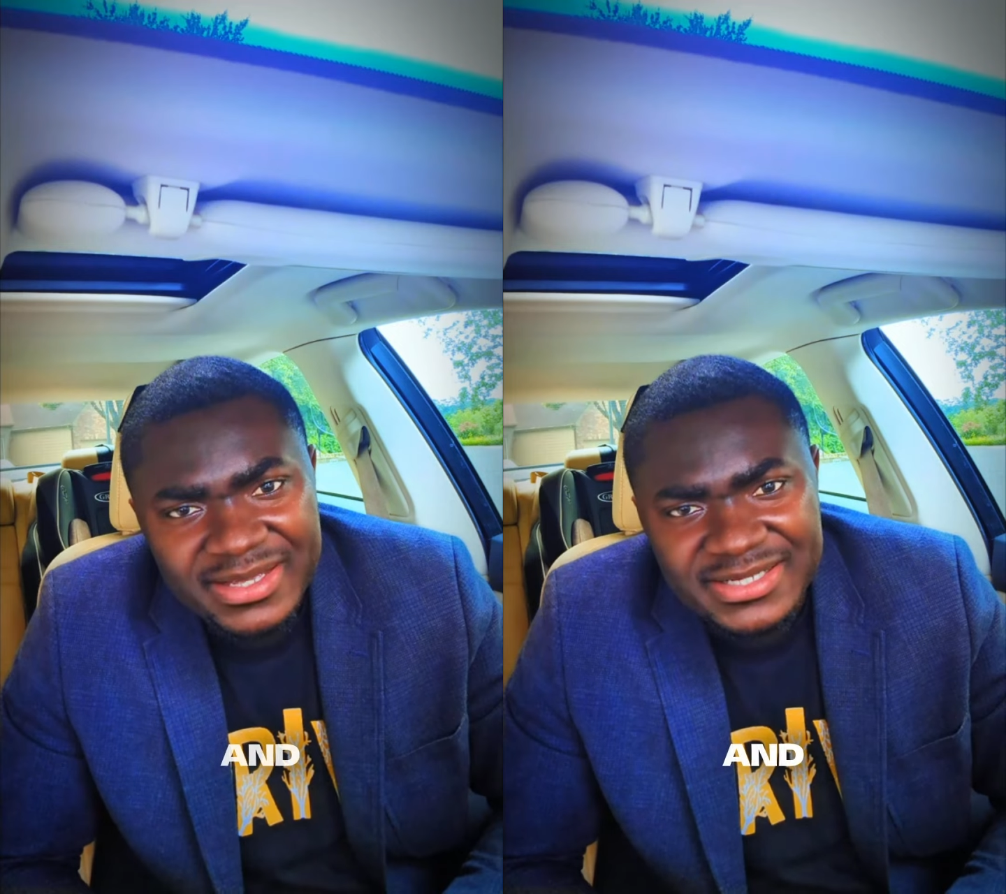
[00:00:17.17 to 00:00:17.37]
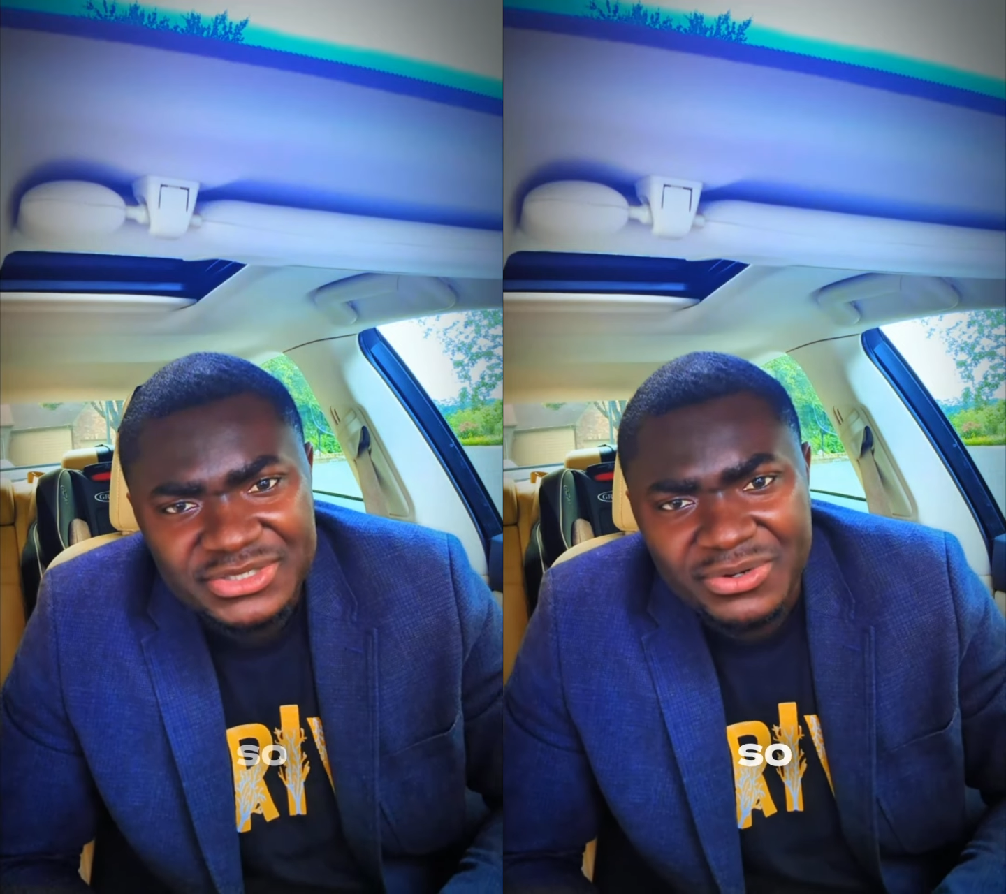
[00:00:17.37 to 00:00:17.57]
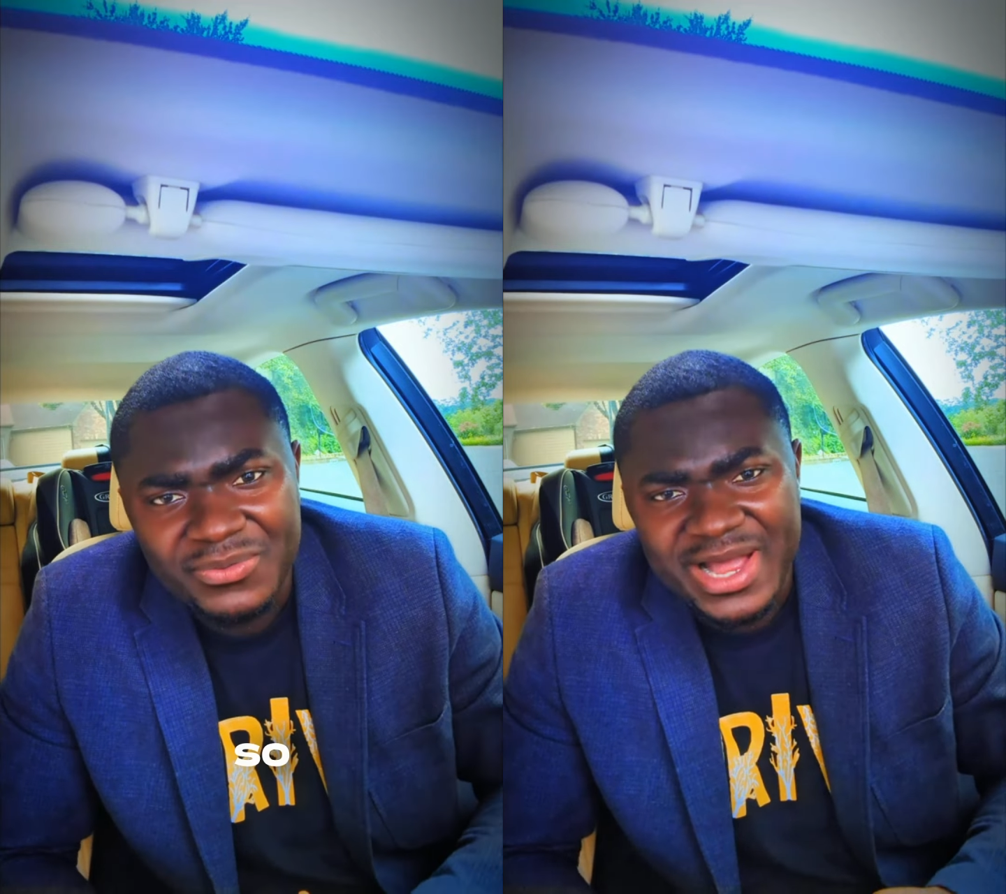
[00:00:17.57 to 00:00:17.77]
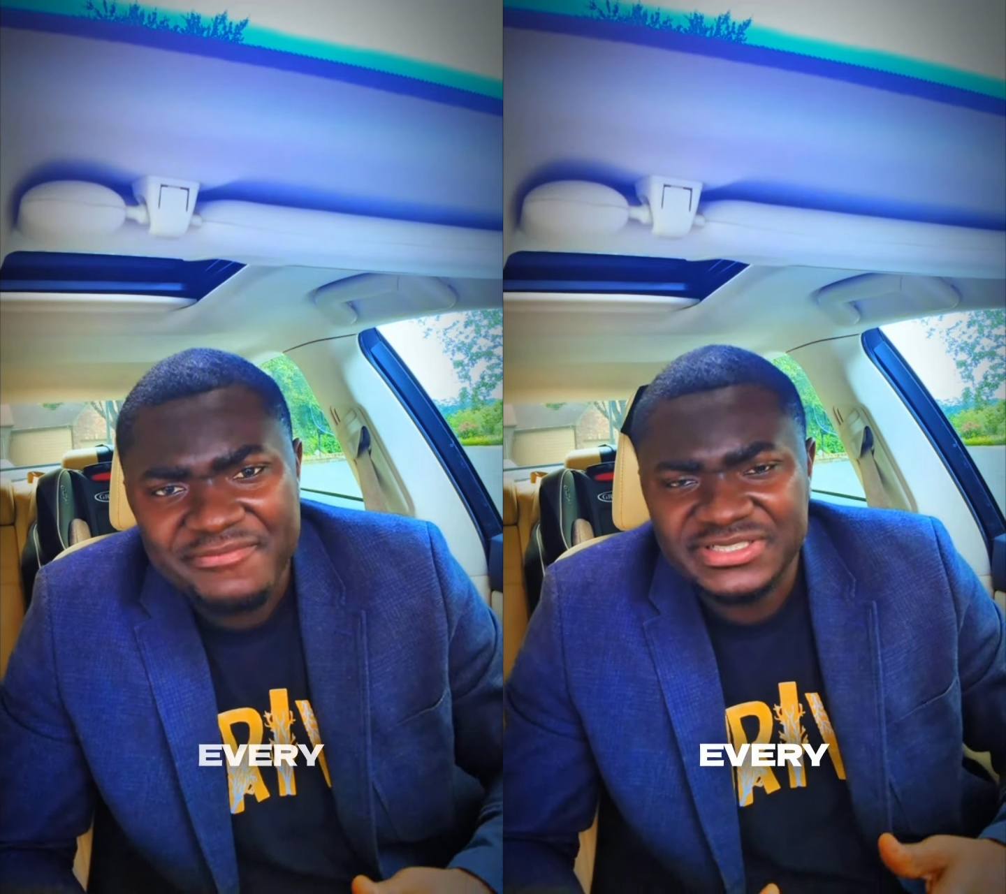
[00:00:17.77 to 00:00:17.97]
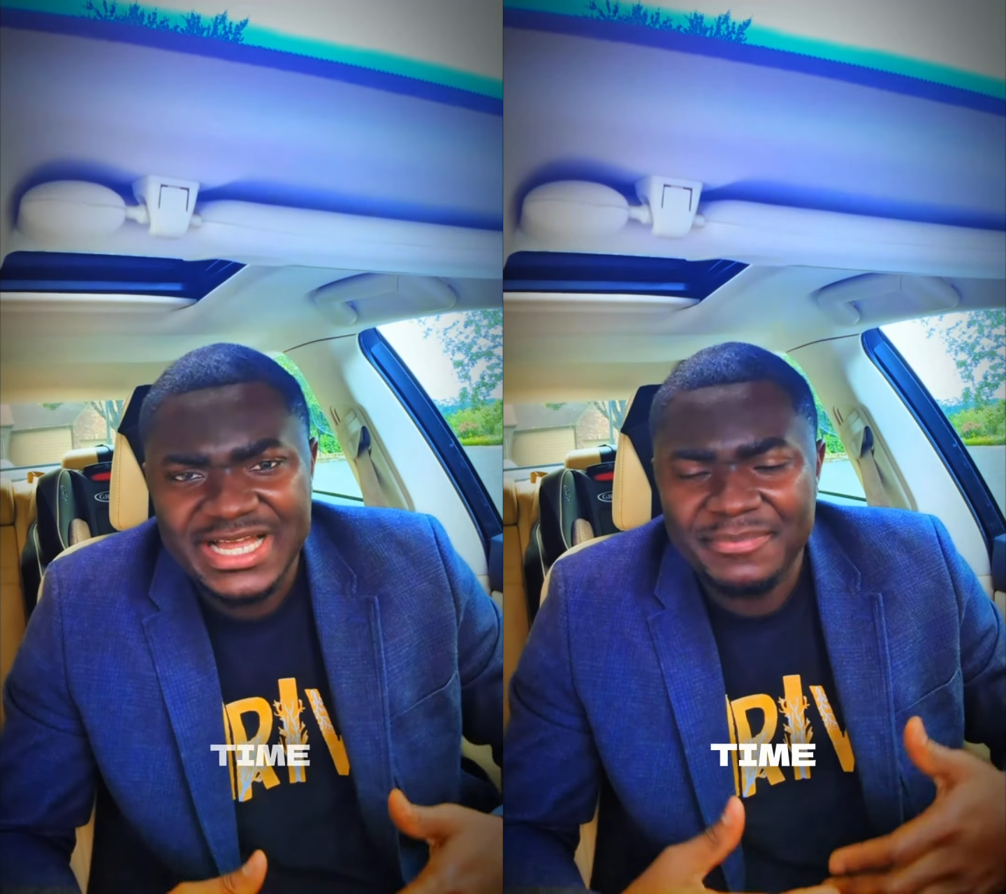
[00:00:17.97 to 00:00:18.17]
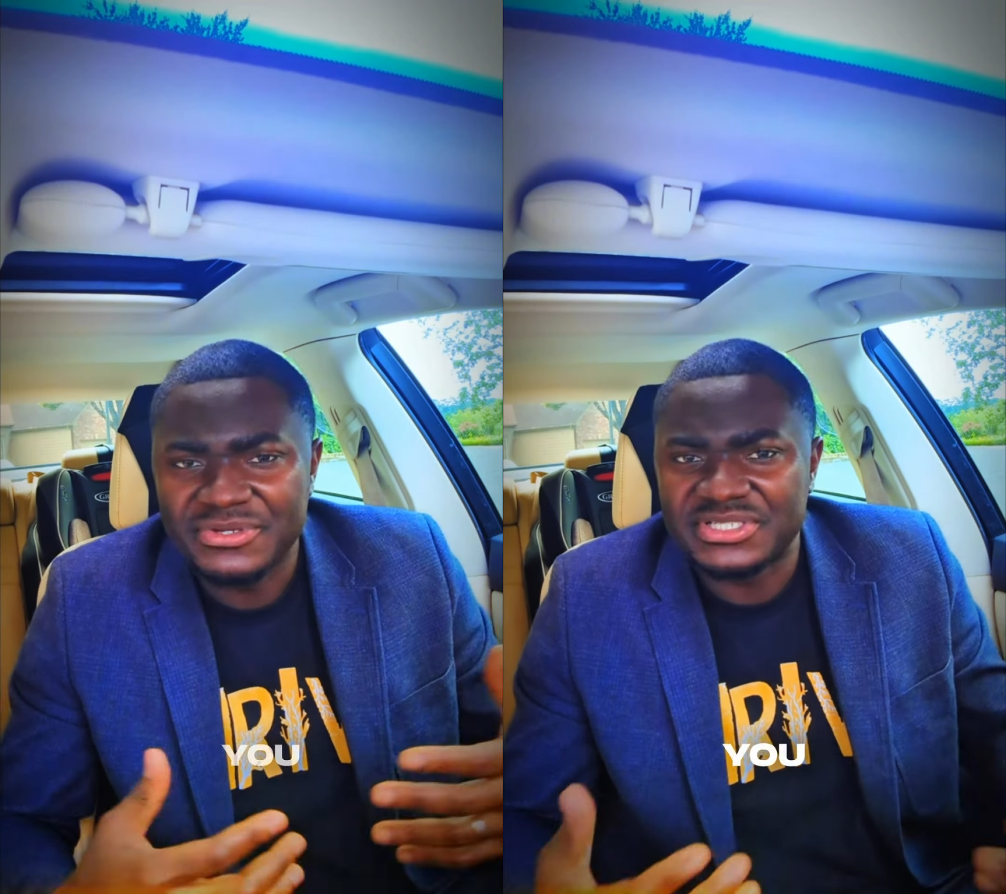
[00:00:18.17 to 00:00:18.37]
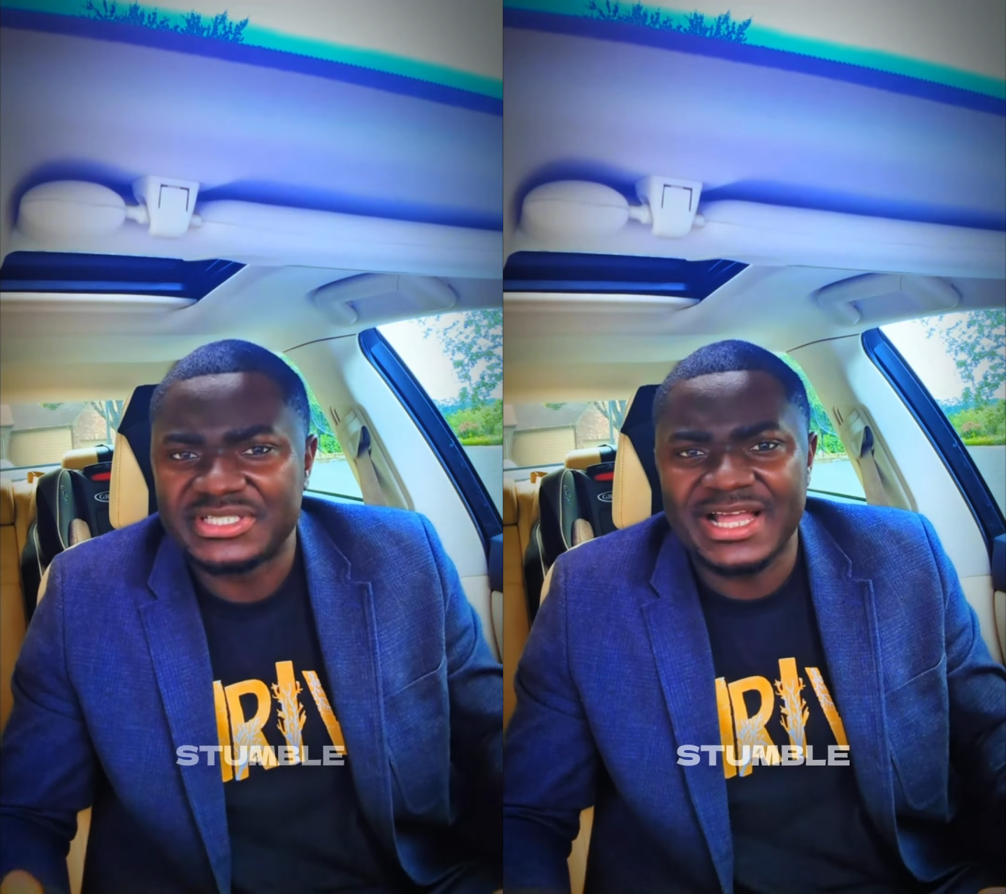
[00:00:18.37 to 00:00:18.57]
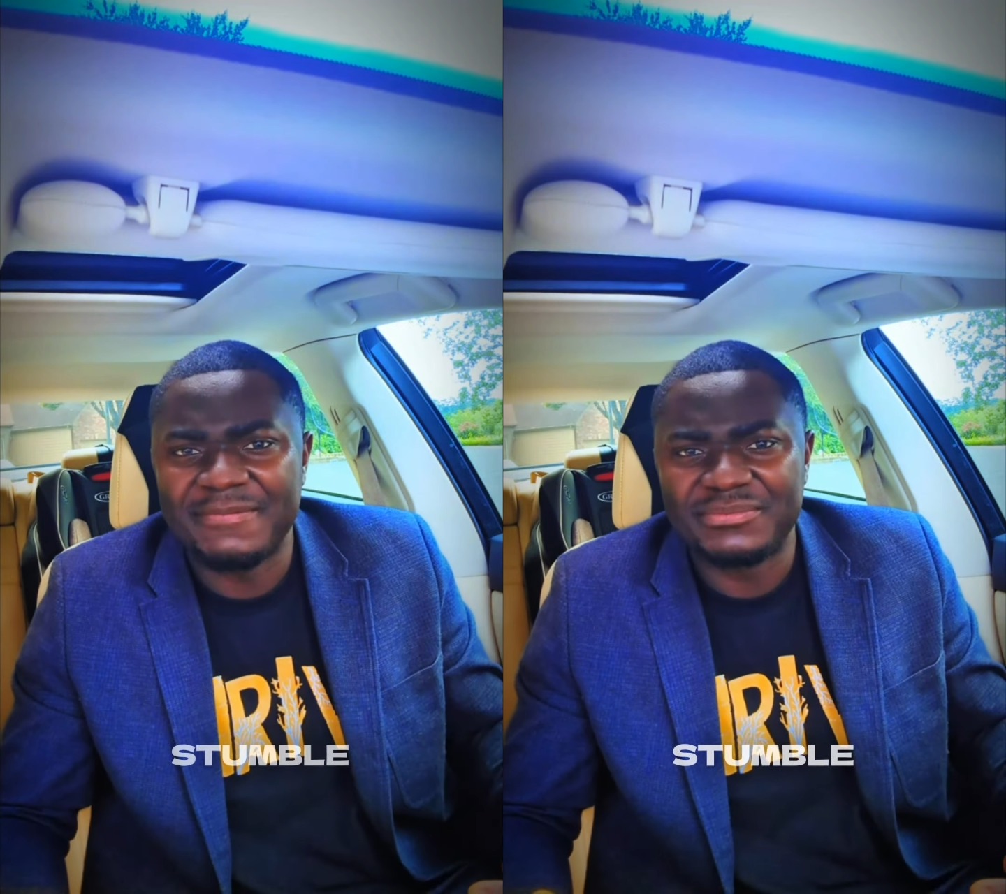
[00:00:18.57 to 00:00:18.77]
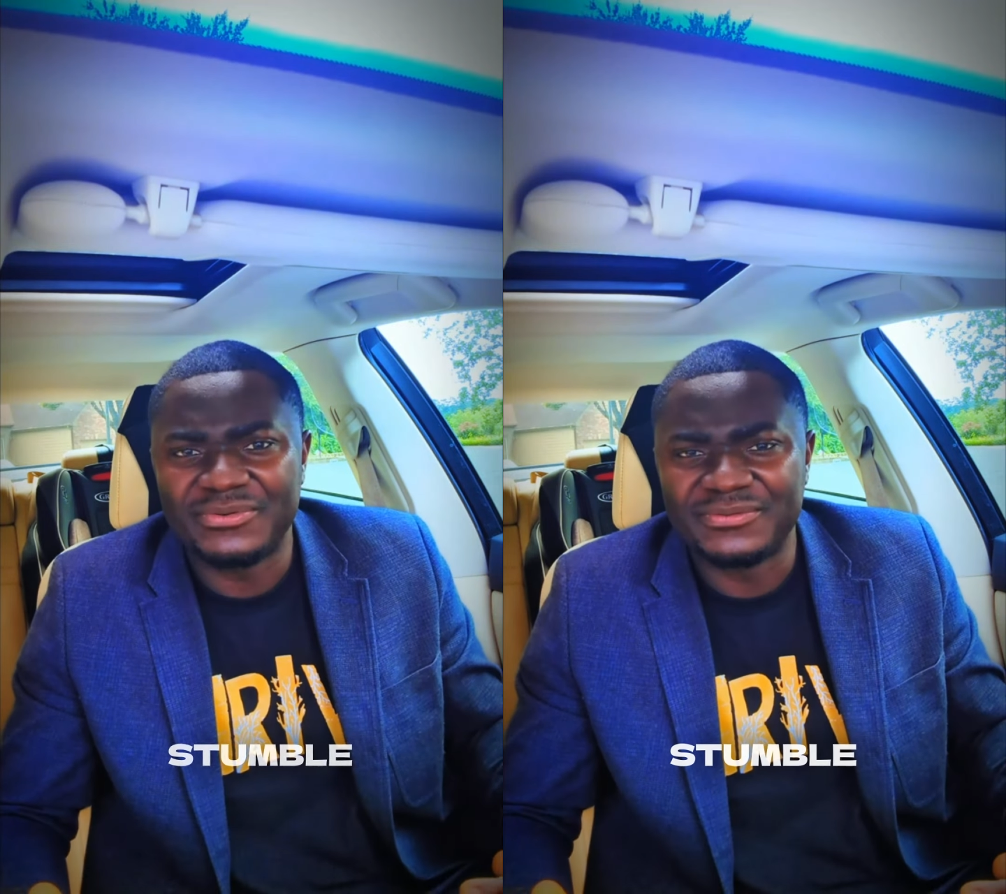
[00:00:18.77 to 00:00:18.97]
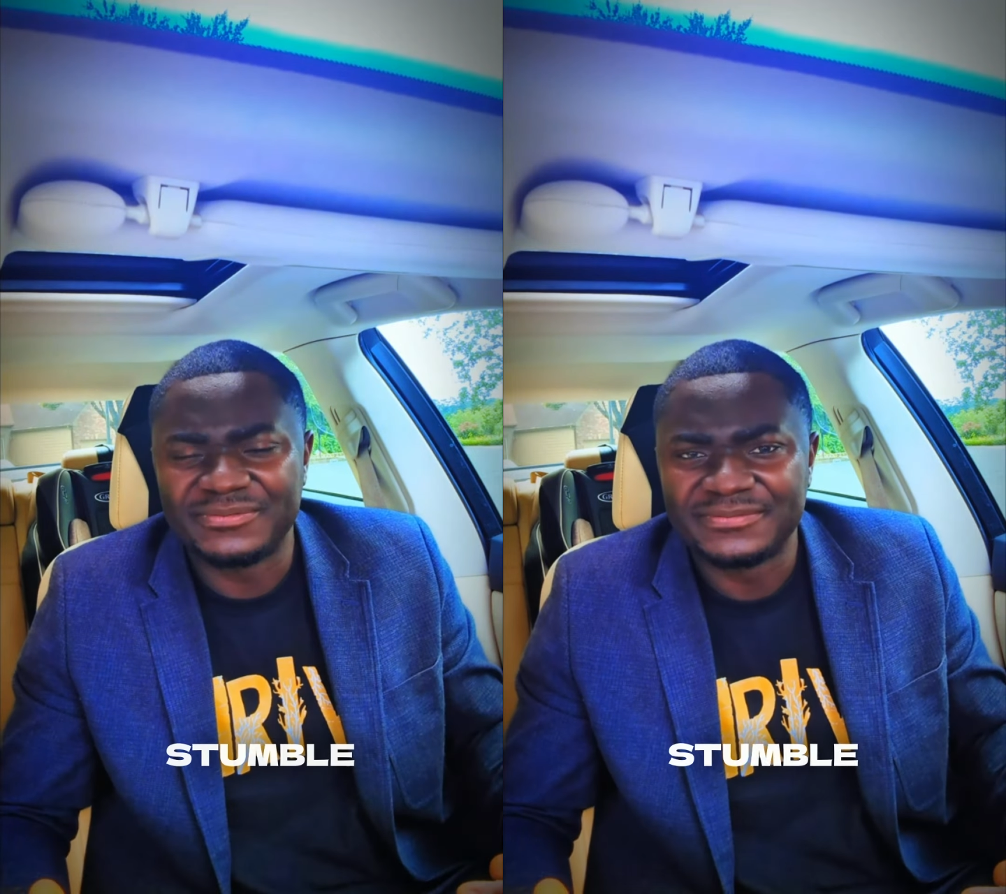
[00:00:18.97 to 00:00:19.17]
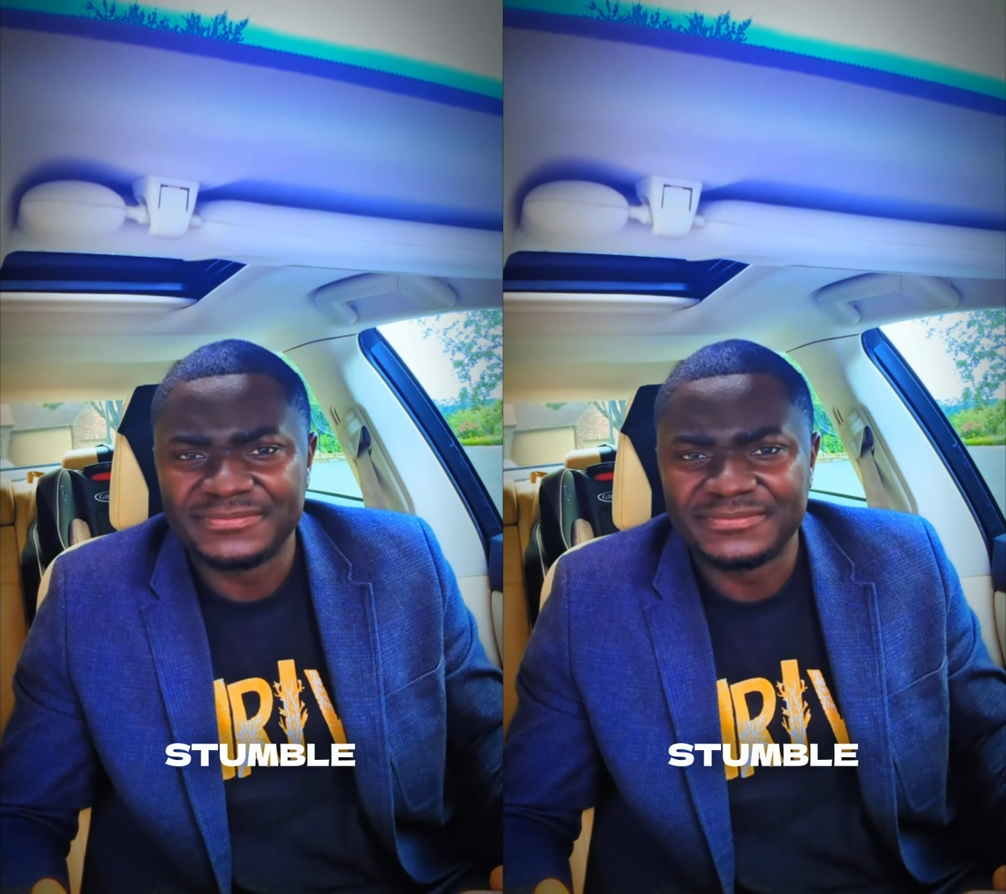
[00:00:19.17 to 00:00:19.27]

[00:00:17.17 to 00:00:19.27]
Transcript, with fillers: And so every time you stumble,